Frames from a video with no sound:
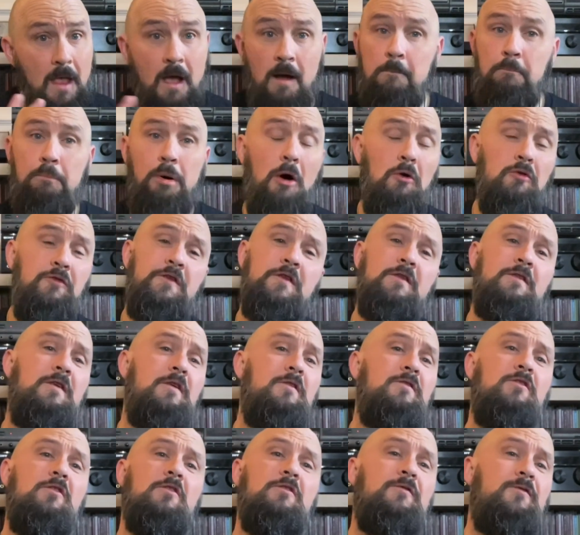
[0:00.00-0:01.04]
Postage
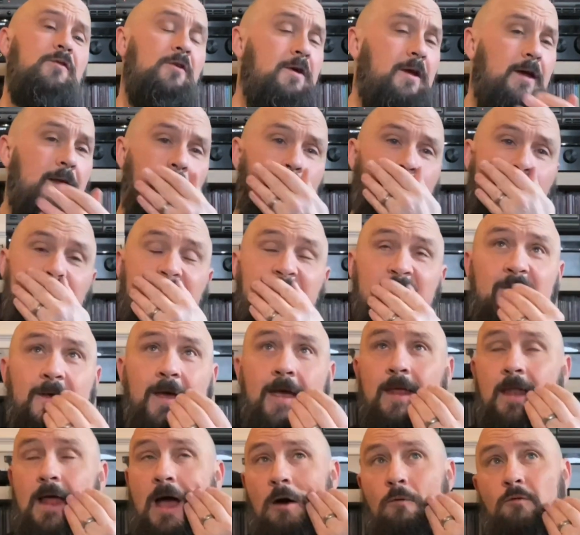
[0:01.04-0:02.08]
is just fucking
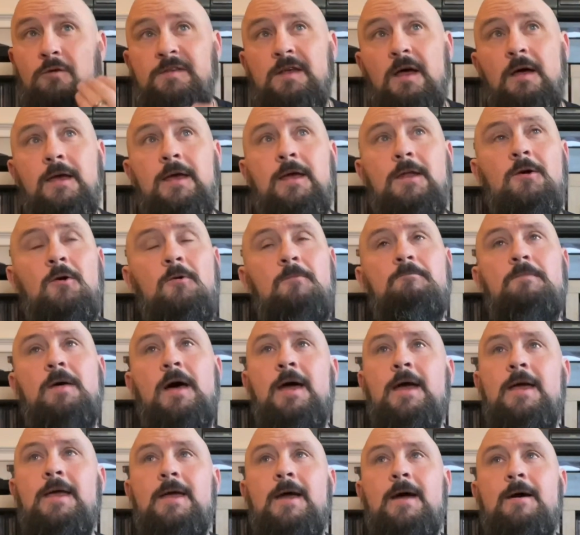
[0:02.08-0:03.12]
insane. I was eyeing up
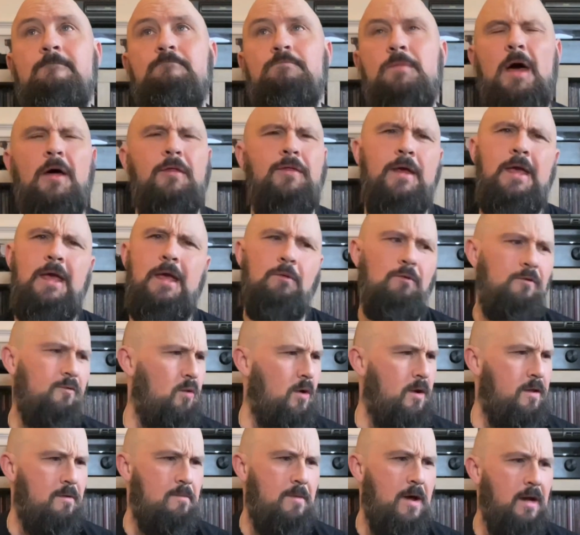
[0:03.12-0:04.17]
a, I think it was
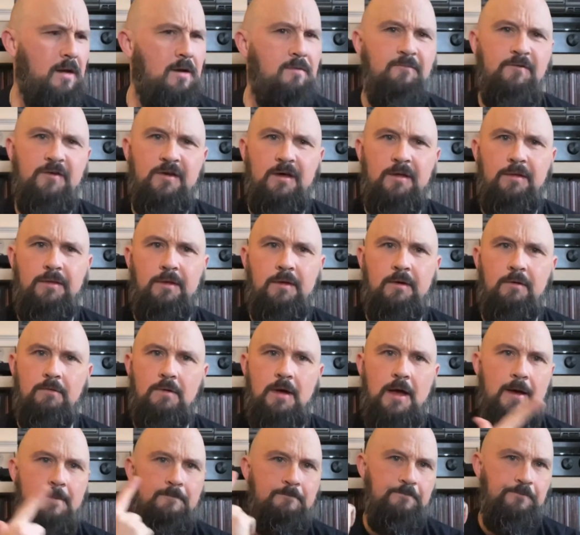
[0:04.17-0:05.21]
one of the
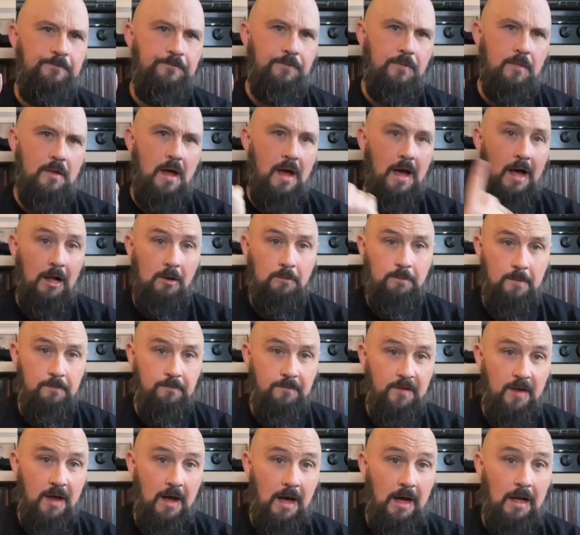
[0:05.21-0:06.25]
Innermost
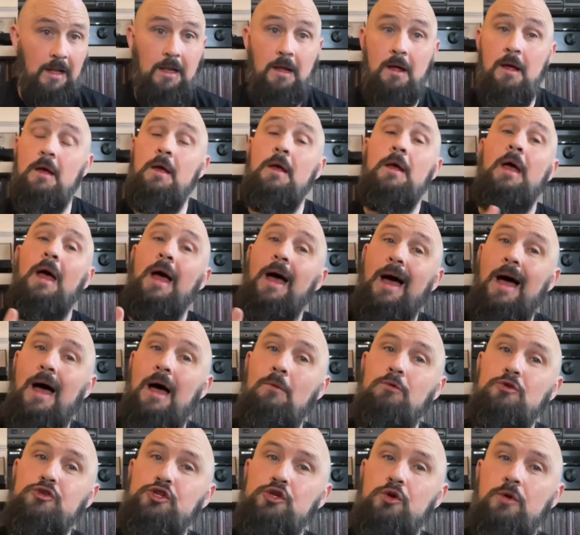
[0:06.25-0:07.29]
albums that I
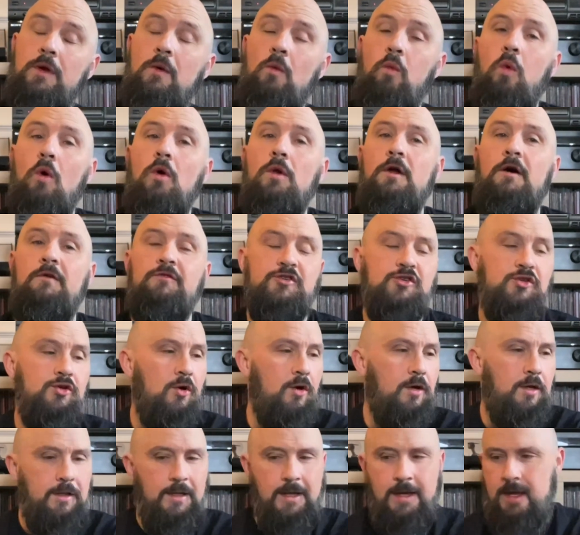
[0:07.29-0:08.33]
will show you one of
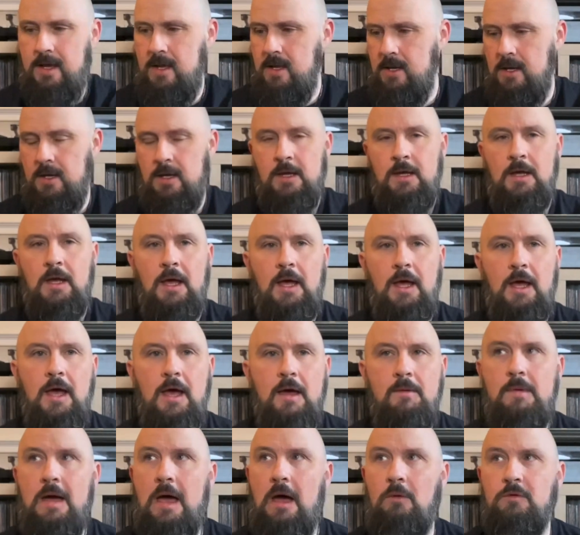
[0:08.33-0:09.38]
shortly.
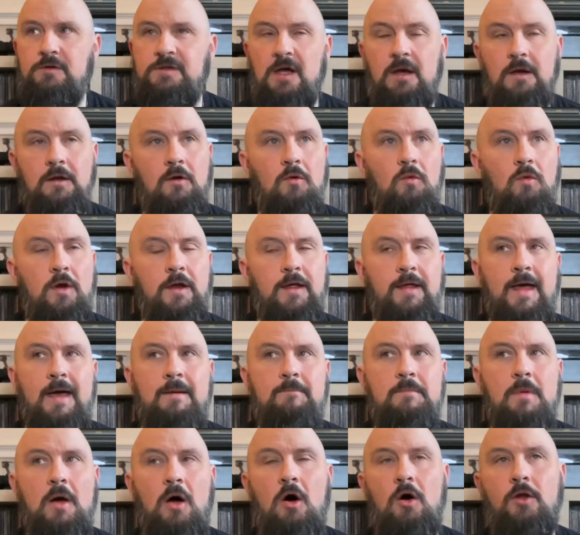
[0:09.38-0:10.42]
I was eyeing up one of
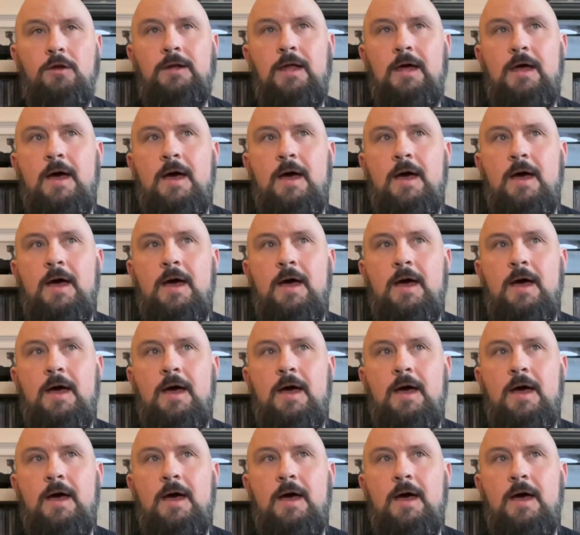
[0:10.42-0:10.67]
them on